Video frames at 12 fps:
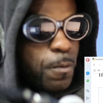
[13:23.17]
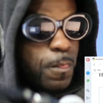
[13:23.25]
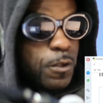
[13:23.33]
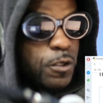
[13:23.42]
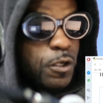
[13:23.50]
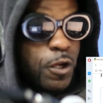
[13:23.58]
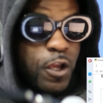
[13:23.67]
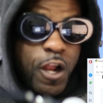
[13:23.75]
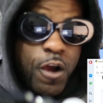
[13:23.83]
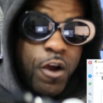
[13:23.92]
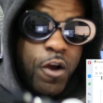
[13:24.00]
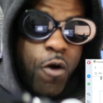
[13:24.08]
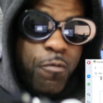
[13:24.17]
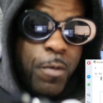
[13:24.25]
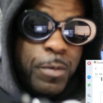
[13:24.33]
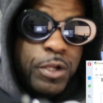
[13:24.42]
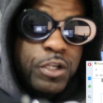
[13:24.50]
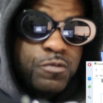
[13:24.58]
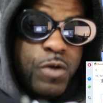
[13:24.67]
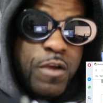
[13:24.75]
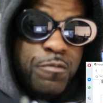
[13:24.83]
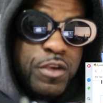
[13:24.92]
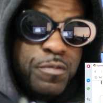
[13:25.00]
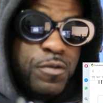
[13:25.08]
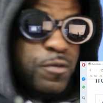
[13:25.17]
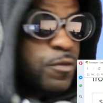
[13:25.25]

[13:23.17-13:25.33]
And again, I hope I'm getting this right, people.